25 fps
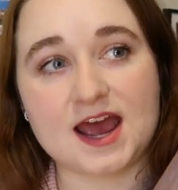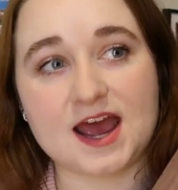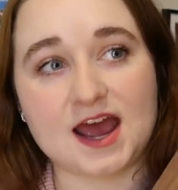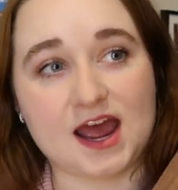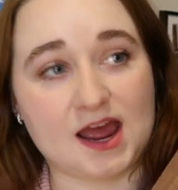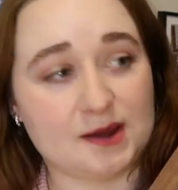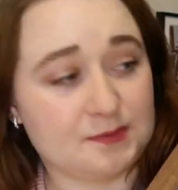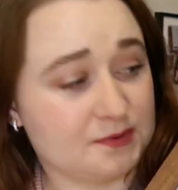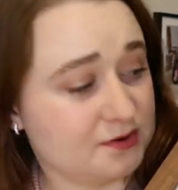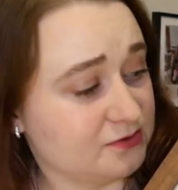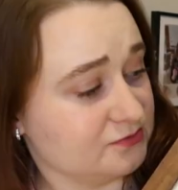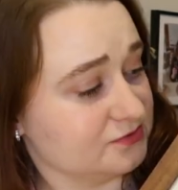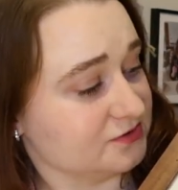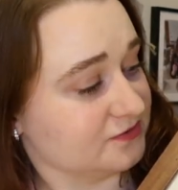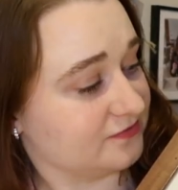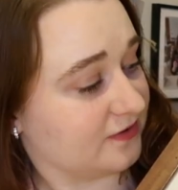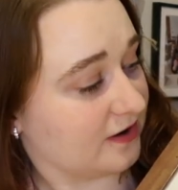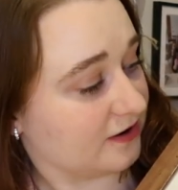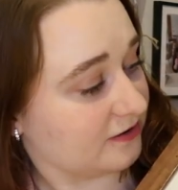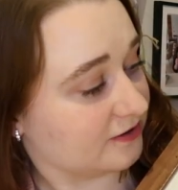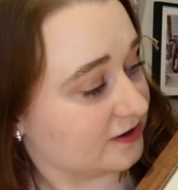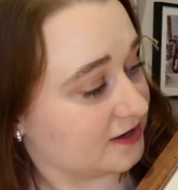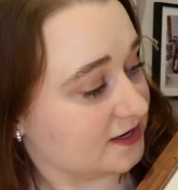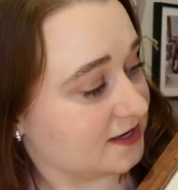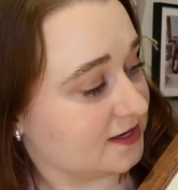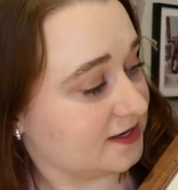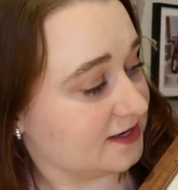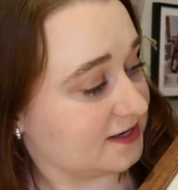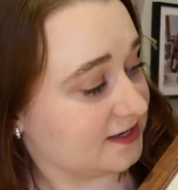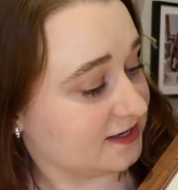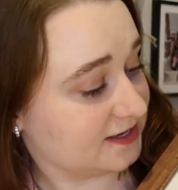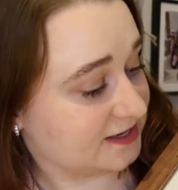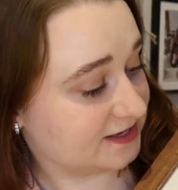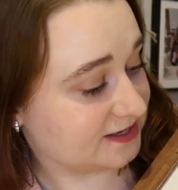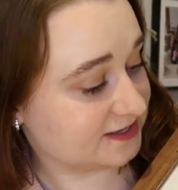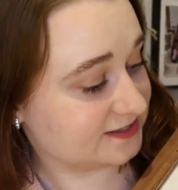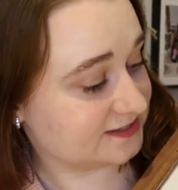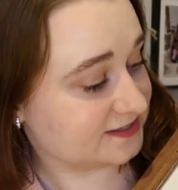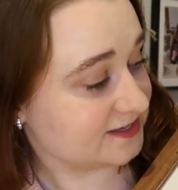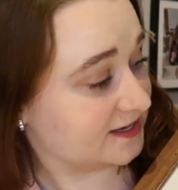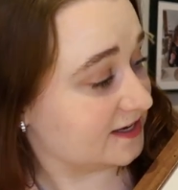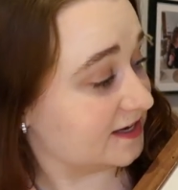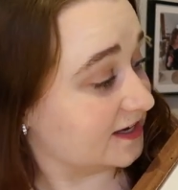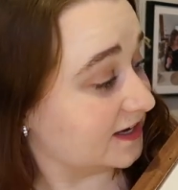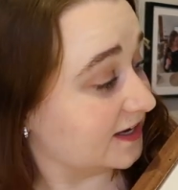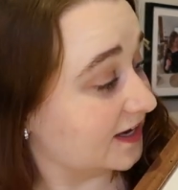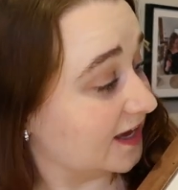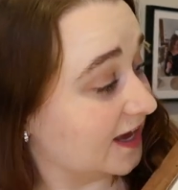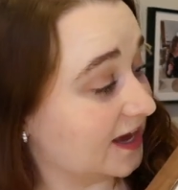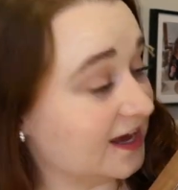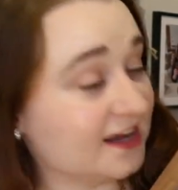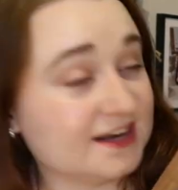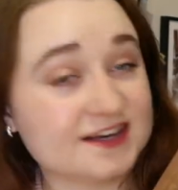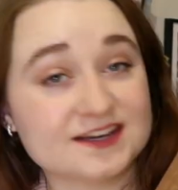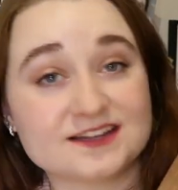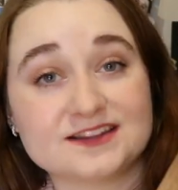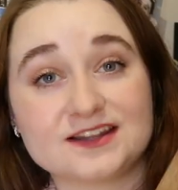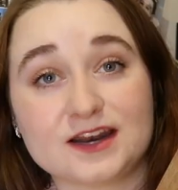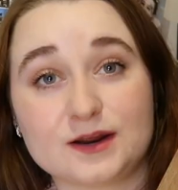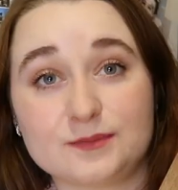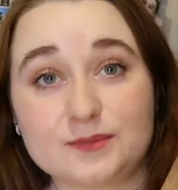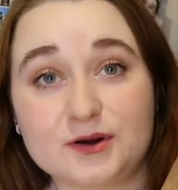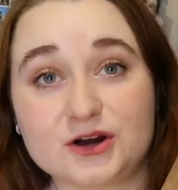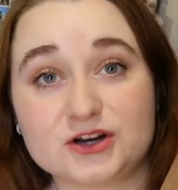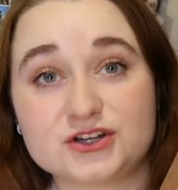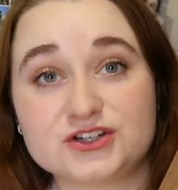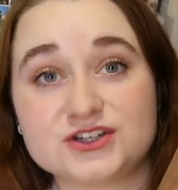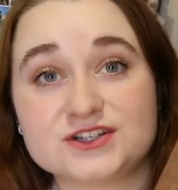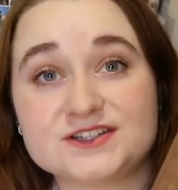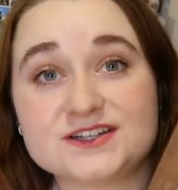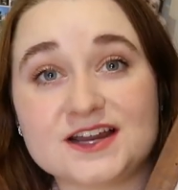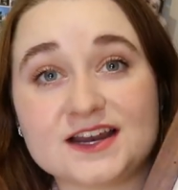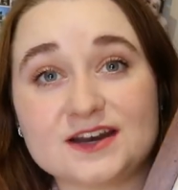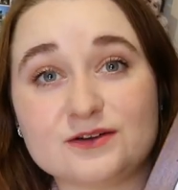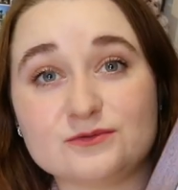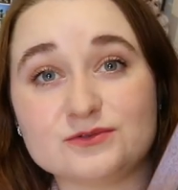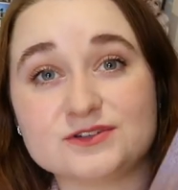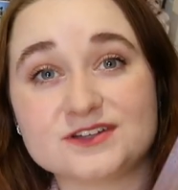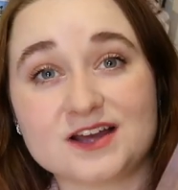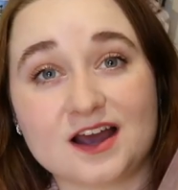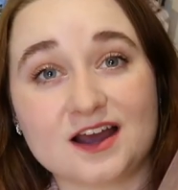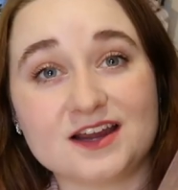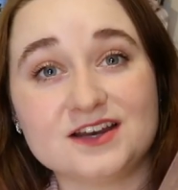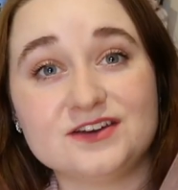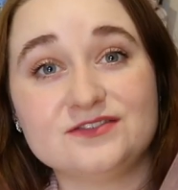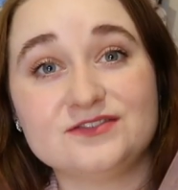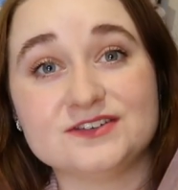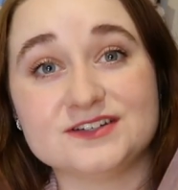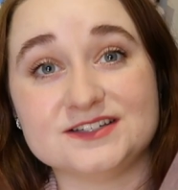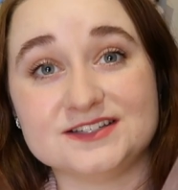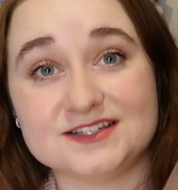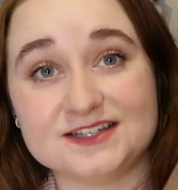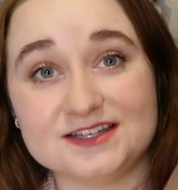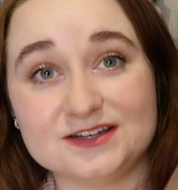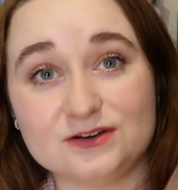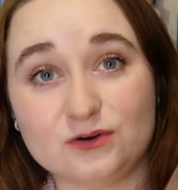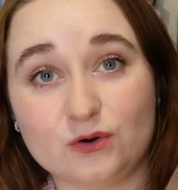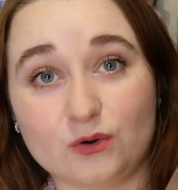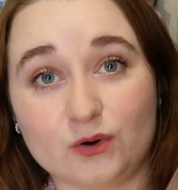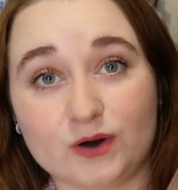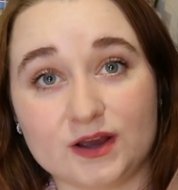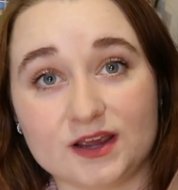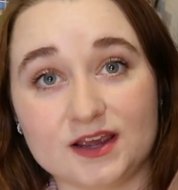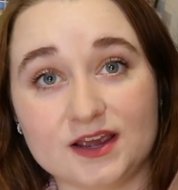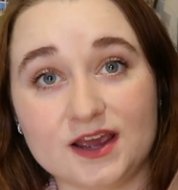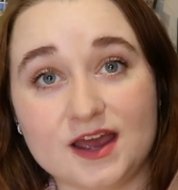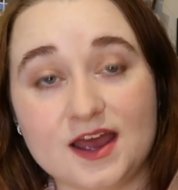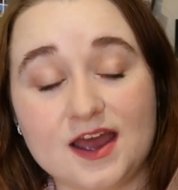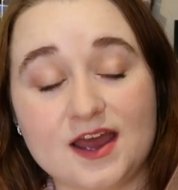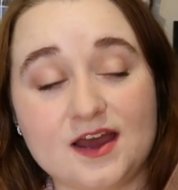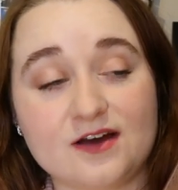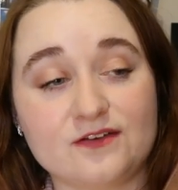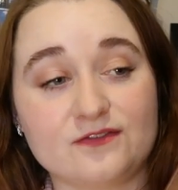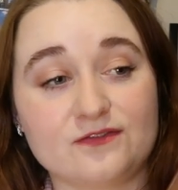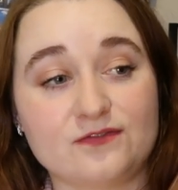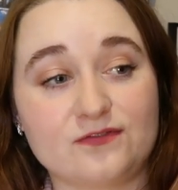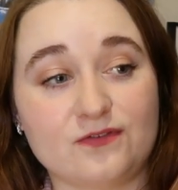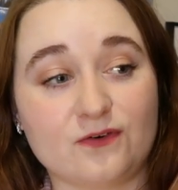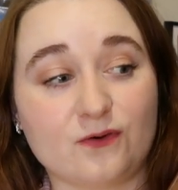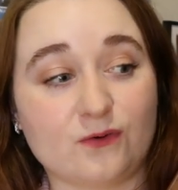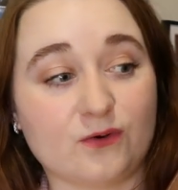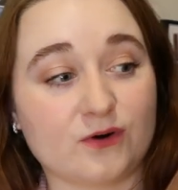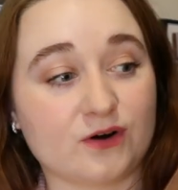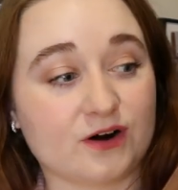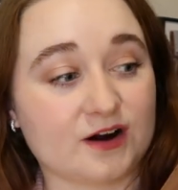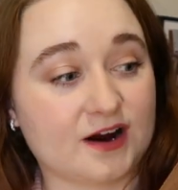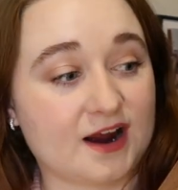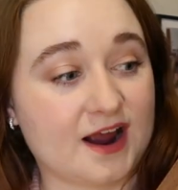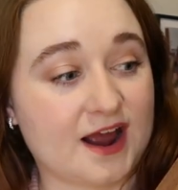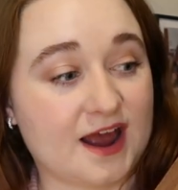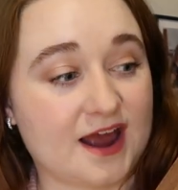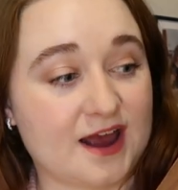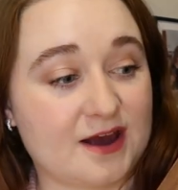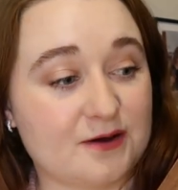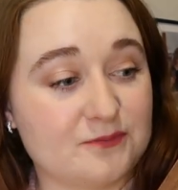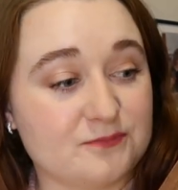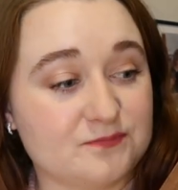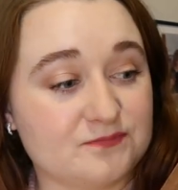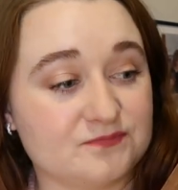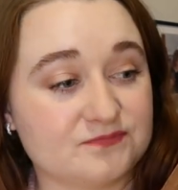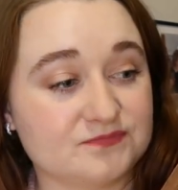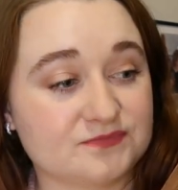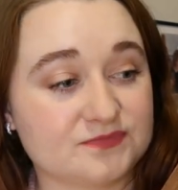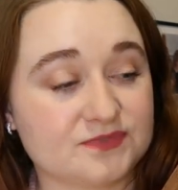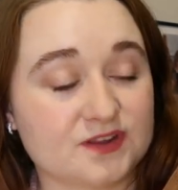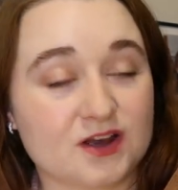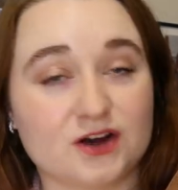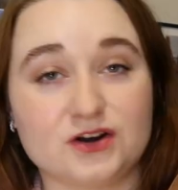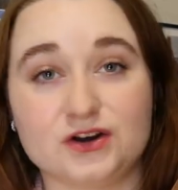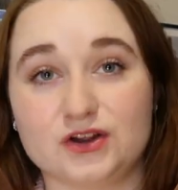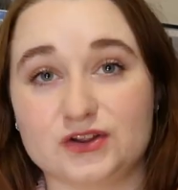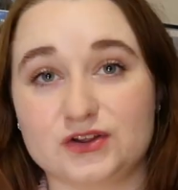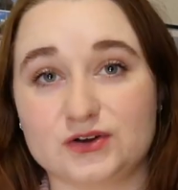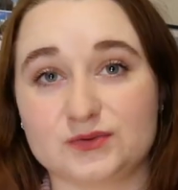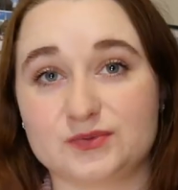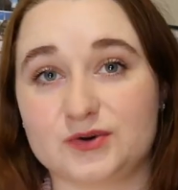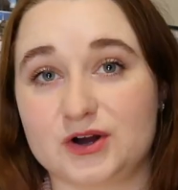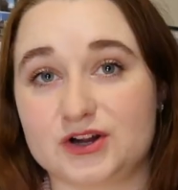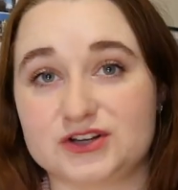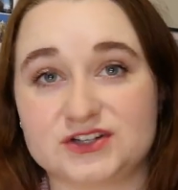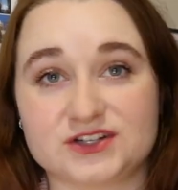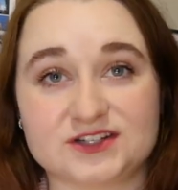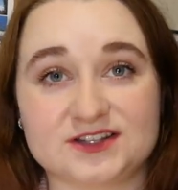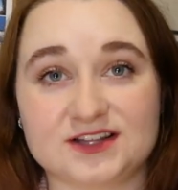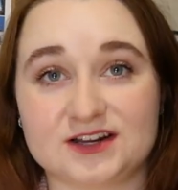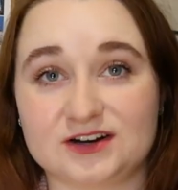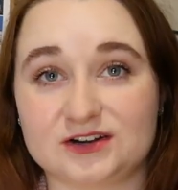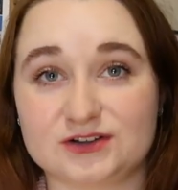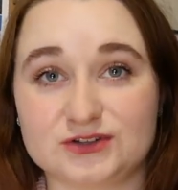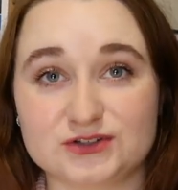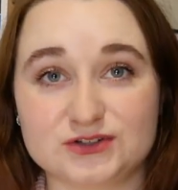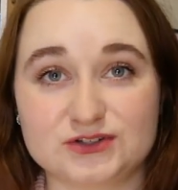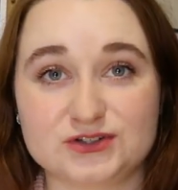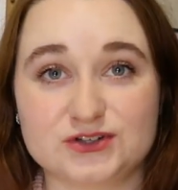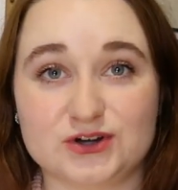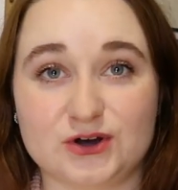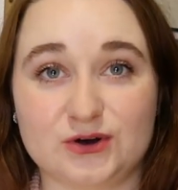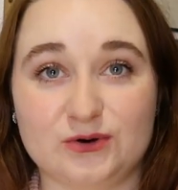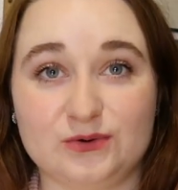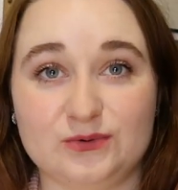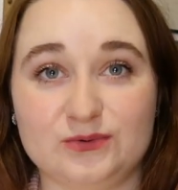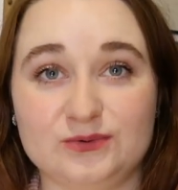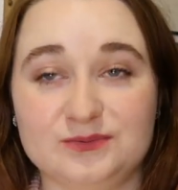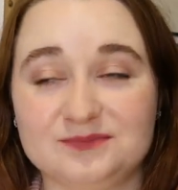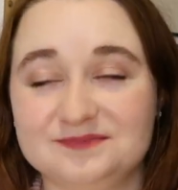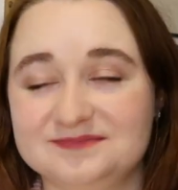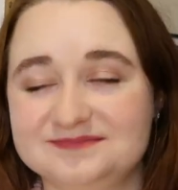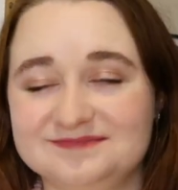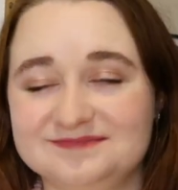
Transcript: It was a very easy kit that I purchased, and it was kind of a decoy for another project that I'll show